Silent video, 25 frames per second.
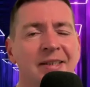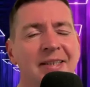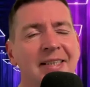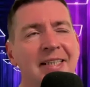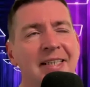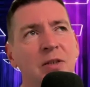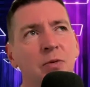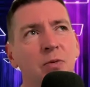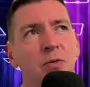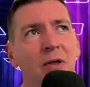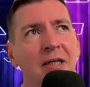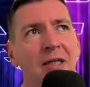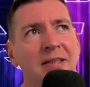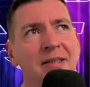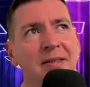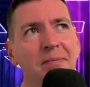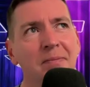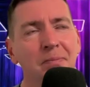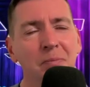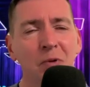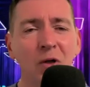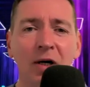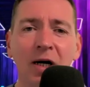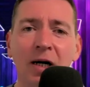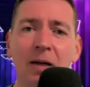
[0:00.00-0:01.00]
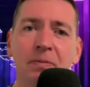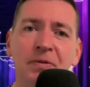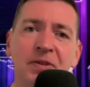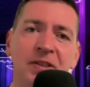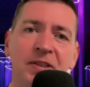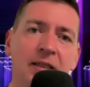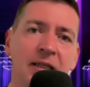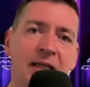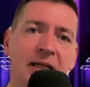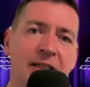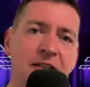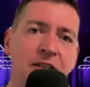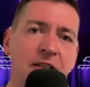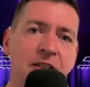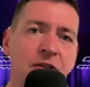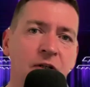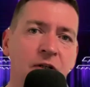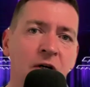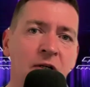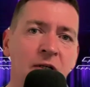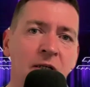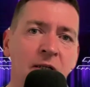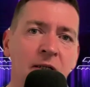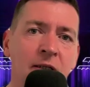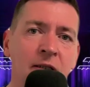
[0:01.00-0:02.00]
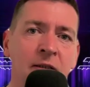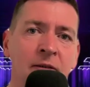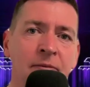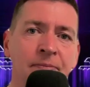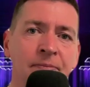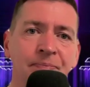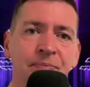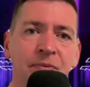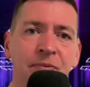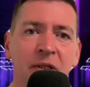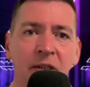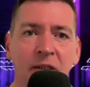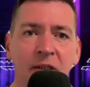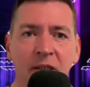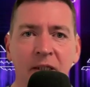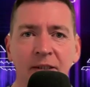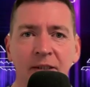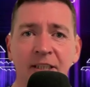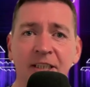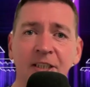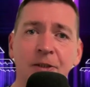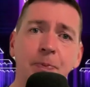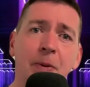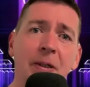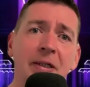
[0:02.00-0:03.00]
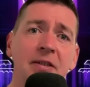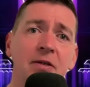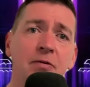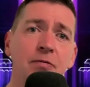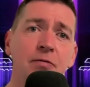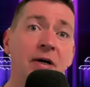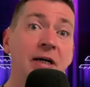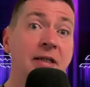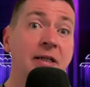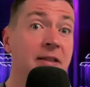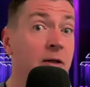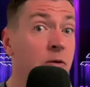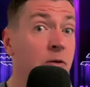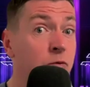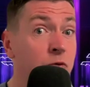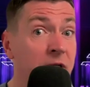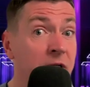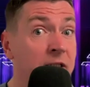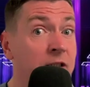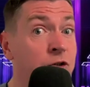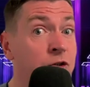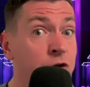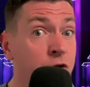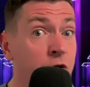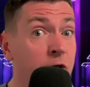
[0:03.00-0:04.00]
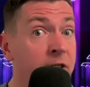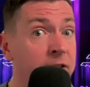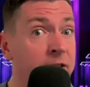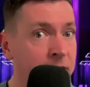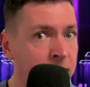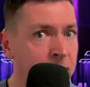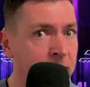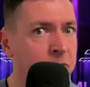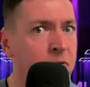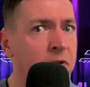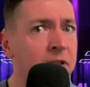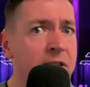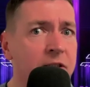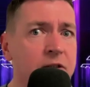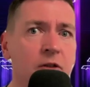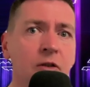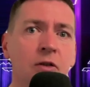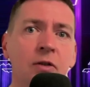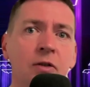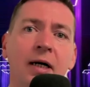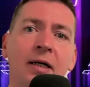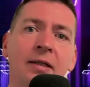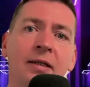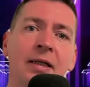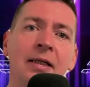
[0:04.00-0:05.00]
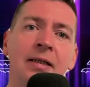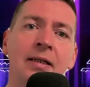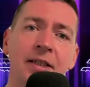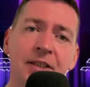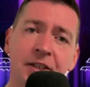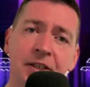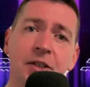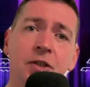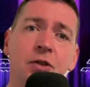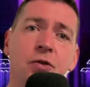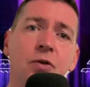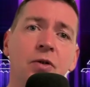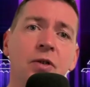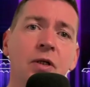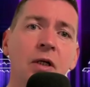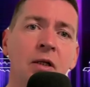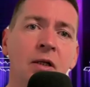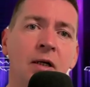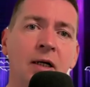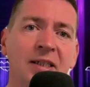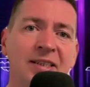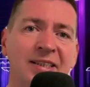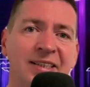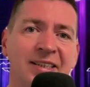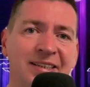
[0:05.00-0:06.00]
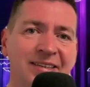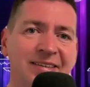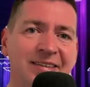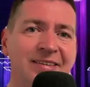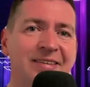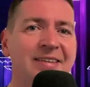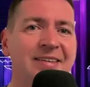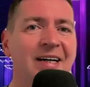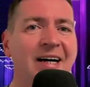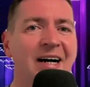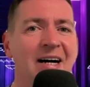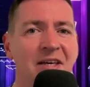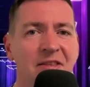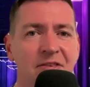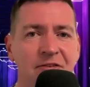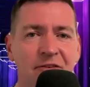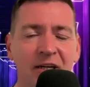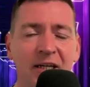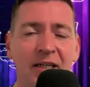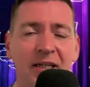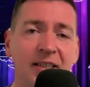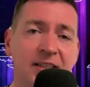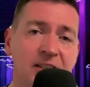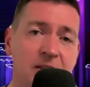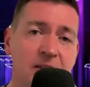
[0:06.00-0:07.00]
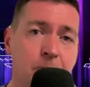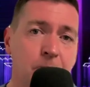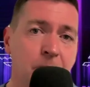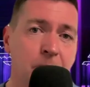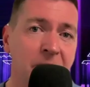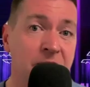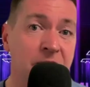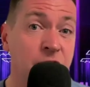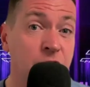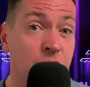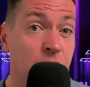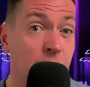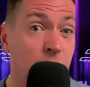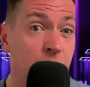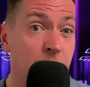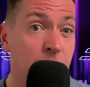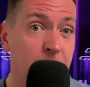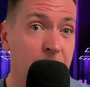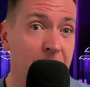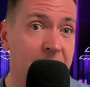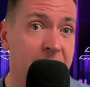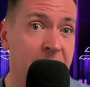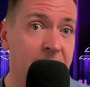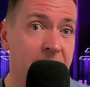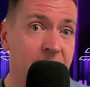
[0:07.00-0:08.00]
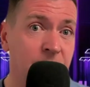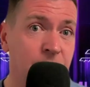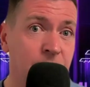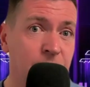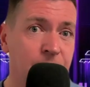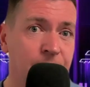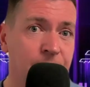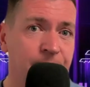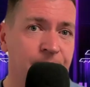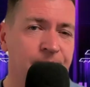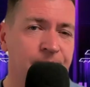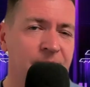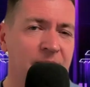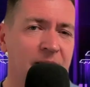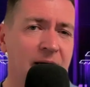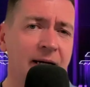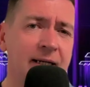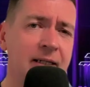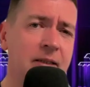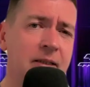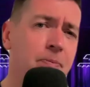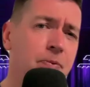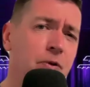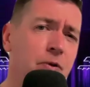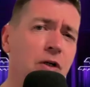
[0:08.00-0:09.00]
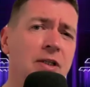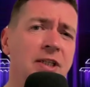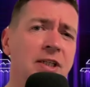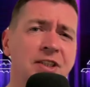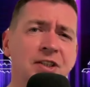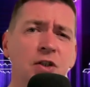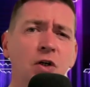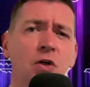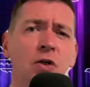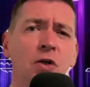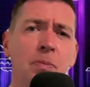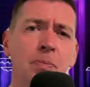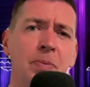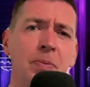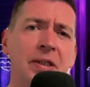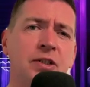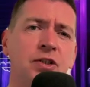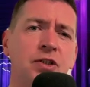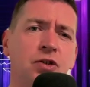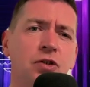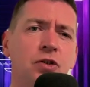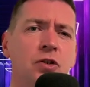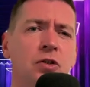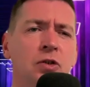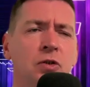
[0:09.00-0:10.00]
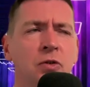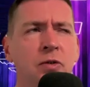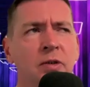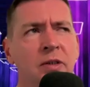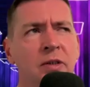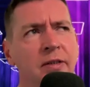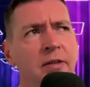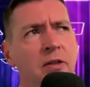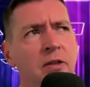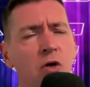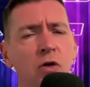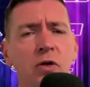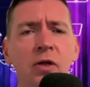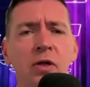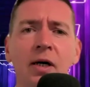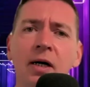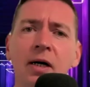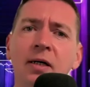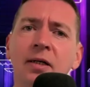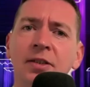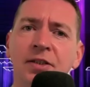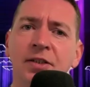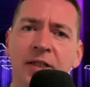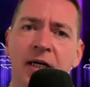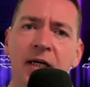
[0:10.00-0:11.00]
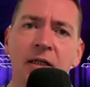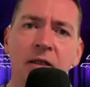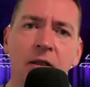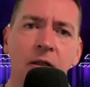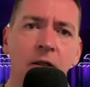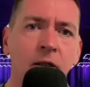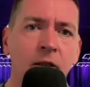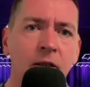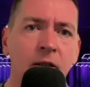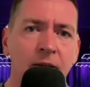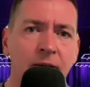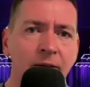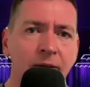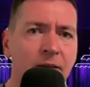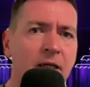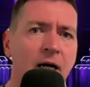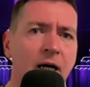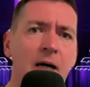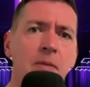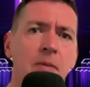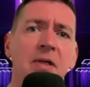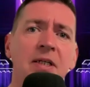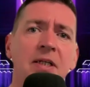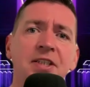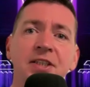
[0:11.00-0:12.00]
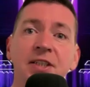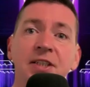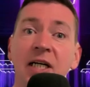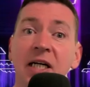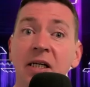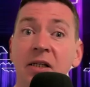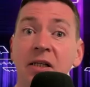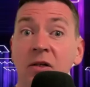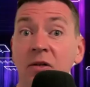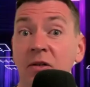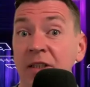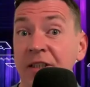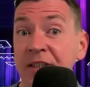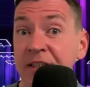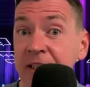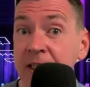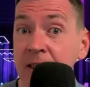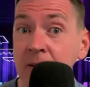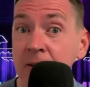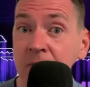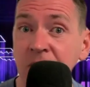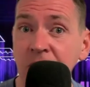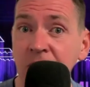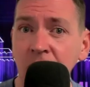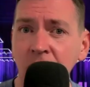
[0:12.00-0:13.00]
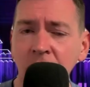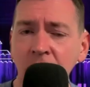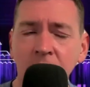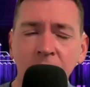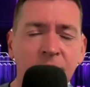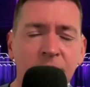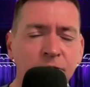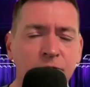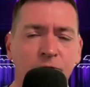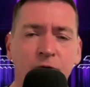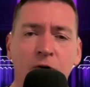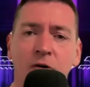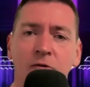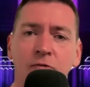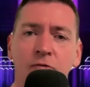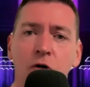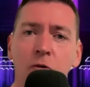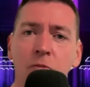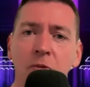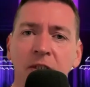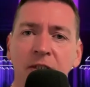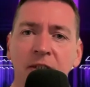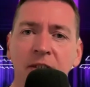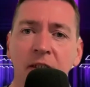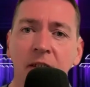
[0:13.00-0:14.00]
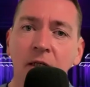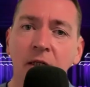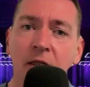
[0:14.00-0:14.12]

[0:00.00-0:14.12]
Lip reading: is what perhaps lets it down a little. Despite the fact I really enjoy it, and I really do, and I listen to it a lot, I think it's a bit too repetitive. I compare the song a bit to Who the Hell is Edgar? I'm not saying they're the same songs, far from it.